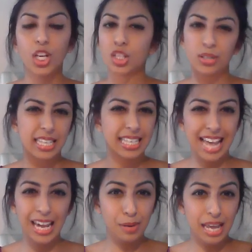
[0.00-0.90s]
So it's the
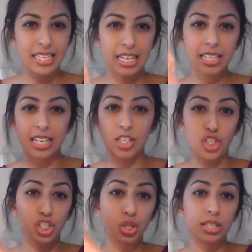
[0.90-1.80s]
same letters, it's
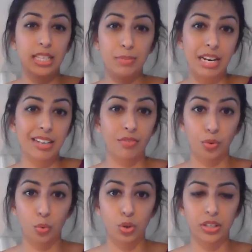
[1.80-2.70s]
just using them in a
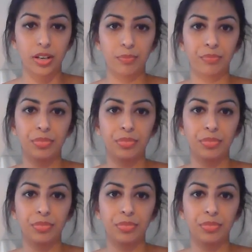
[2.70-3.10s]
different order.